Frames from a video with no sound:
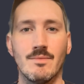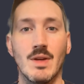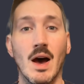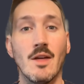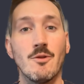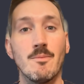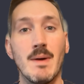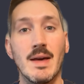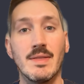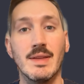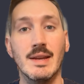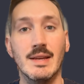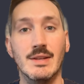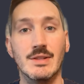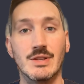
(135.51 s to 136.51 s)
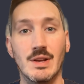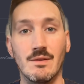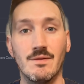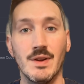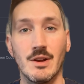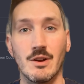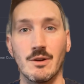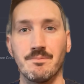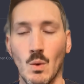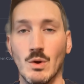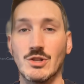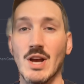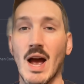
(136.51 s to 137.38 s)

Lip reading: The other method is configure, which